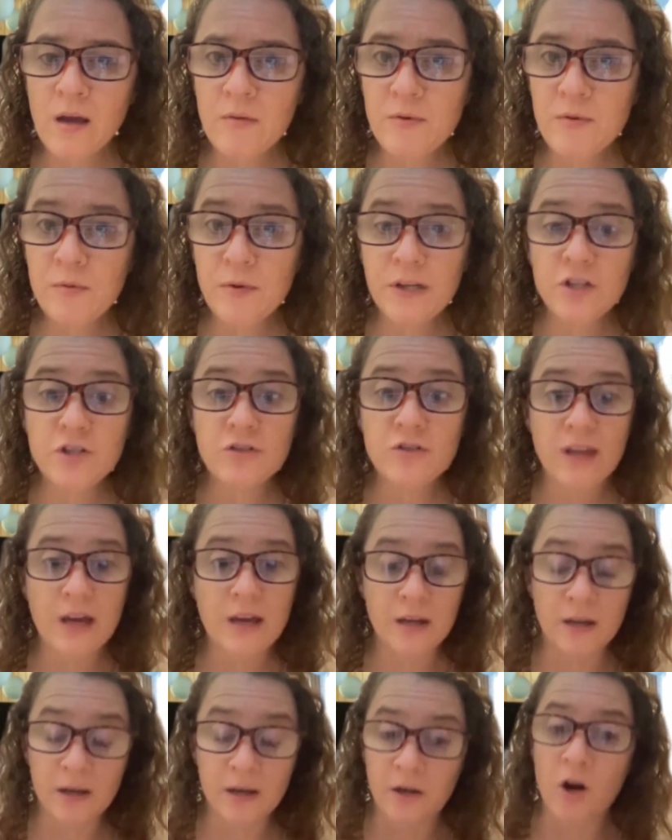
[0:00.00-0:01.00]
we want to do
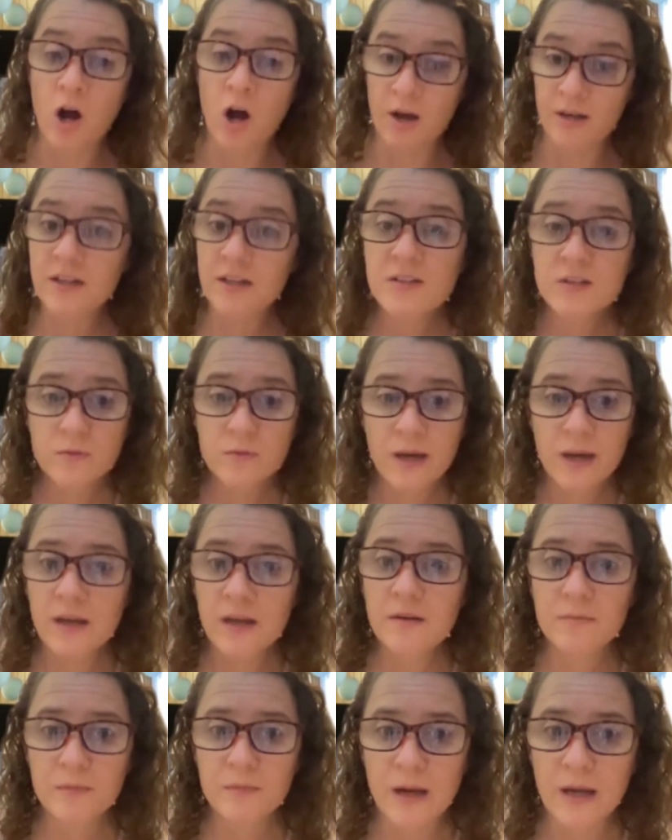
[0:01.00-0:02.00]
that in an honest
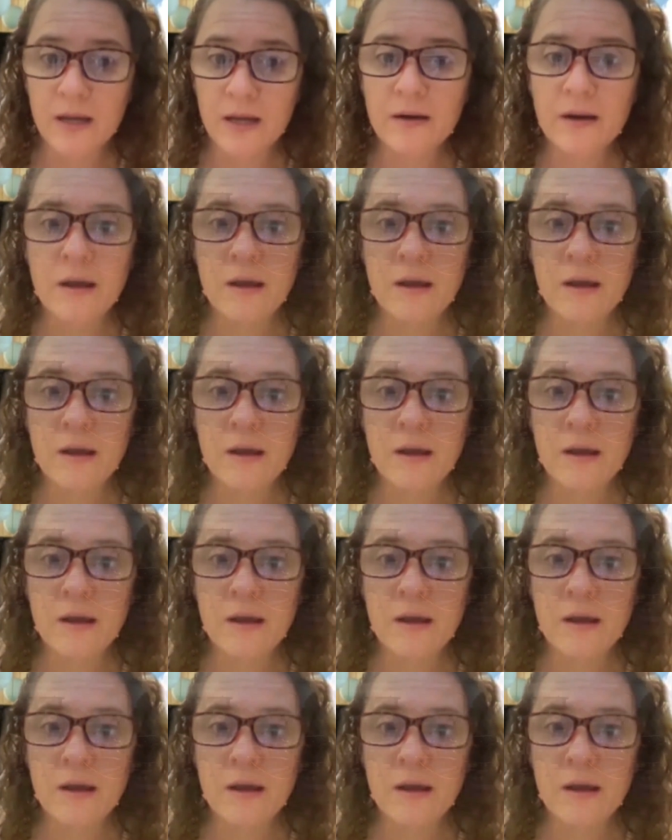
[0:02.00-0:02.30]
way, right?